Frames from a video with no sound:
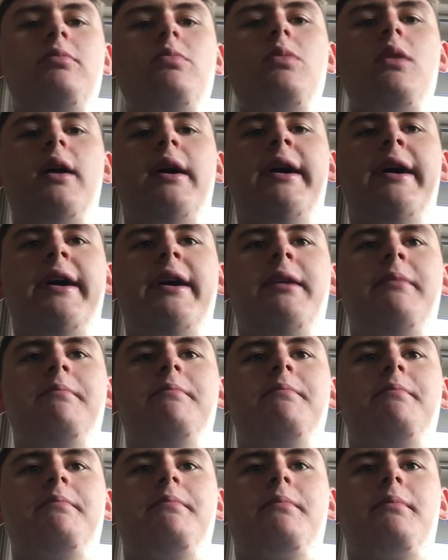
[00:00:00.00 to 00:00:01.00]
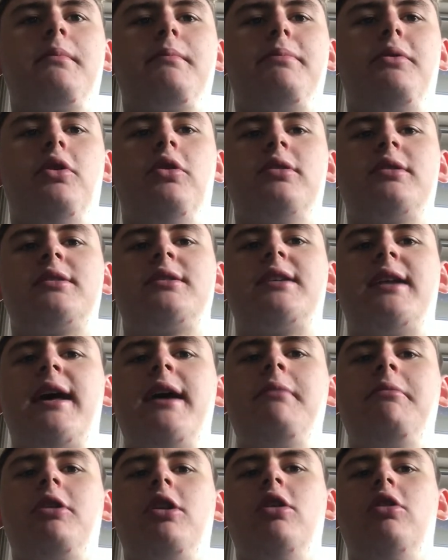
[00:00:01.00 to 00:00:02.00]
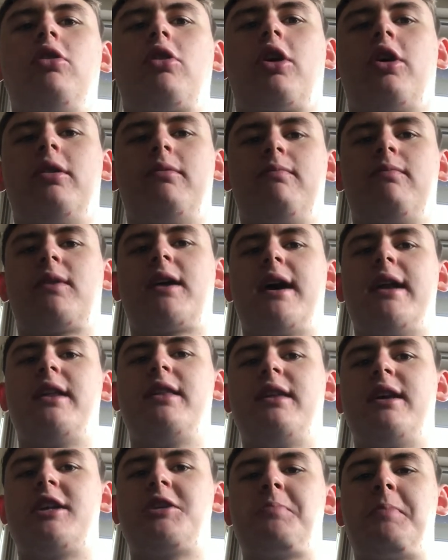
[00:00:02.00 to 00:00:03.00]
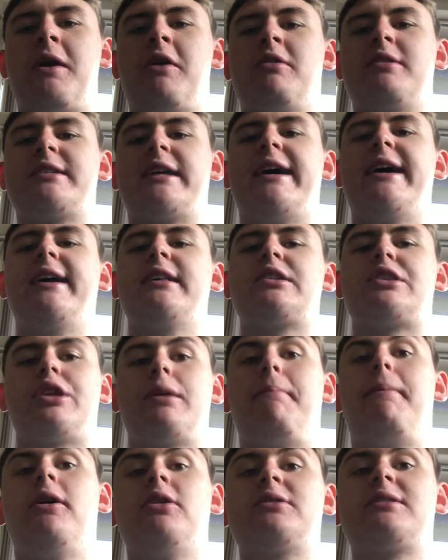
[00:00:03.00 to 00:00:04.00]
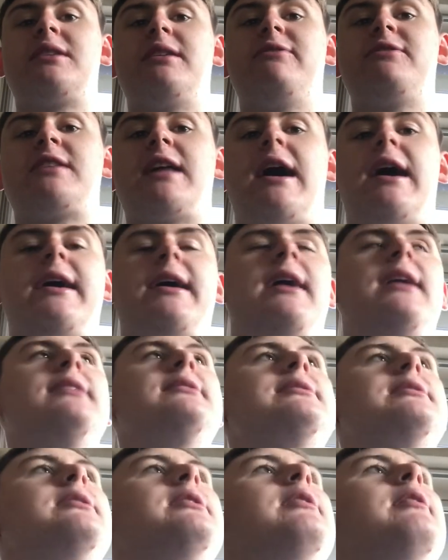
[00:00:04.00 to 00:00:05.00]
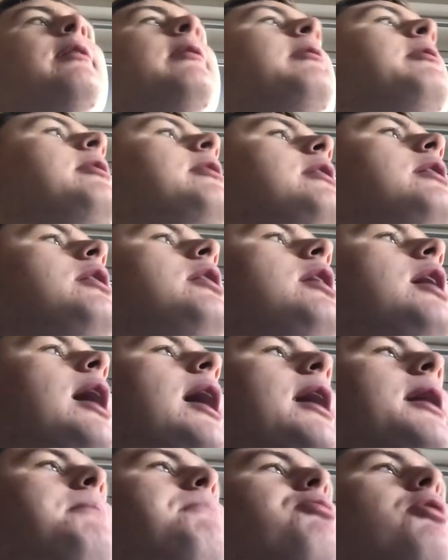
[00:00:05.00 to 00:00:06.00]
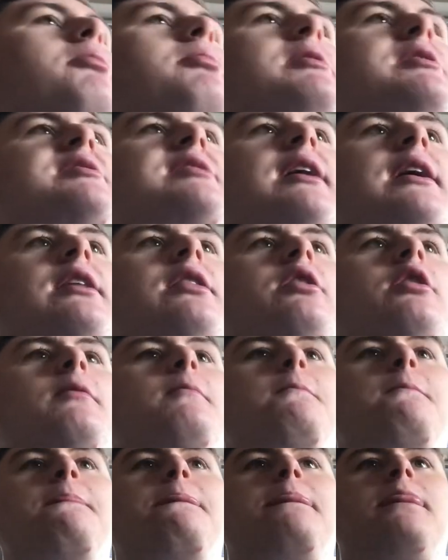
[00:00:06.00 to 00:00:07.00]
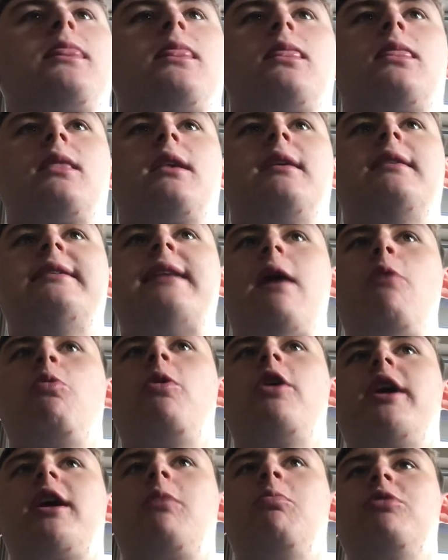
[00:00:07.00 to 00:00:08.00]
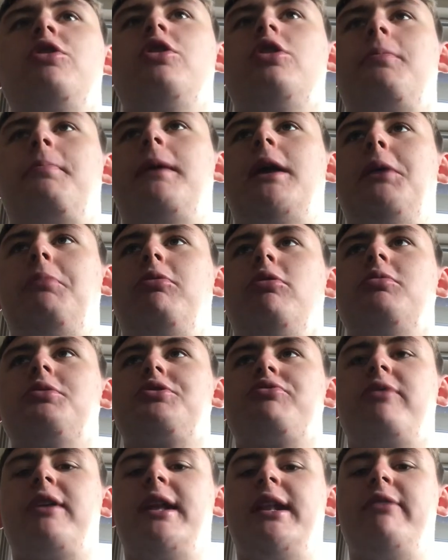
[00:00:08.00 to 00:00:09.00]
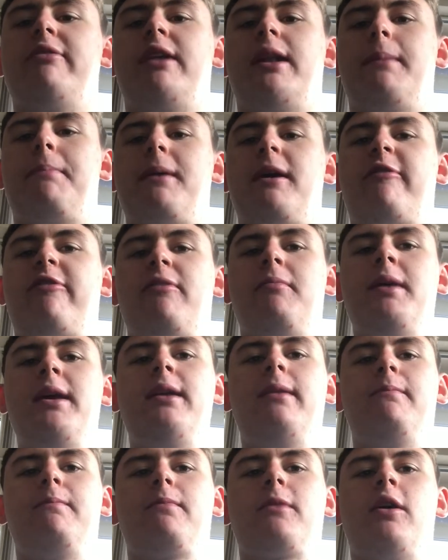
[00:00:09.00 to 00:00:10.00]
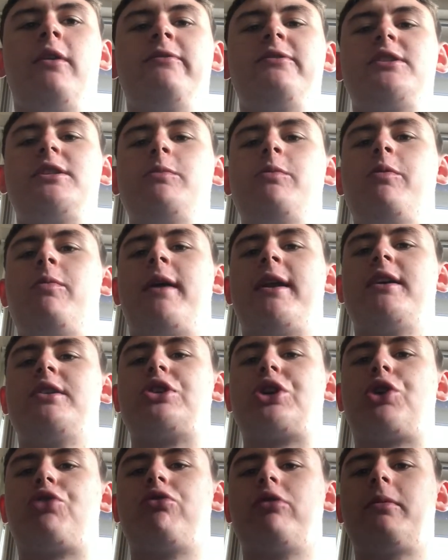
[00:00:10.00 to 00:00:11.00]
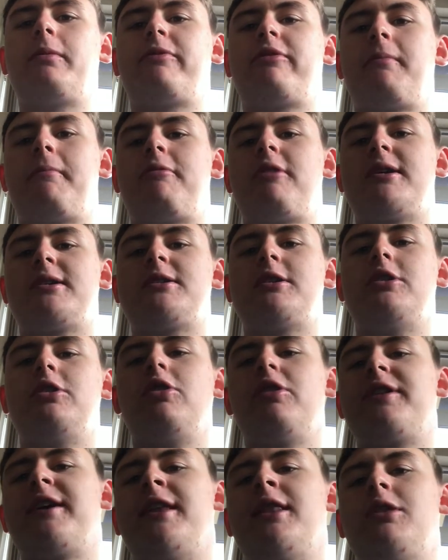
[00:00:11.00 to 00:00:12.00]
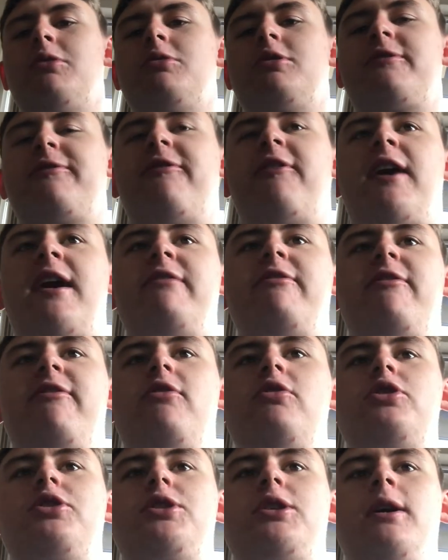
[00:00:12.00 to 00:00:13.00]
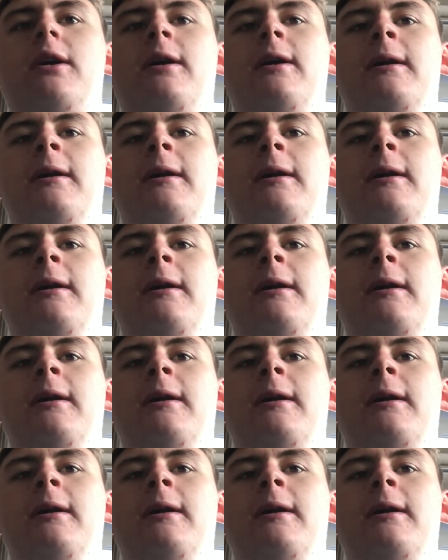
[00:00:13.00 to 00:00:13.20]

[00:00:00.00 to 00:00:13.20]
today I'm going to look at kind of the experience I had. So the positives that I had, I'd probably say that networking with other people was really, really big for me. Obviously, we went as a group from Preston North End. There was five of us.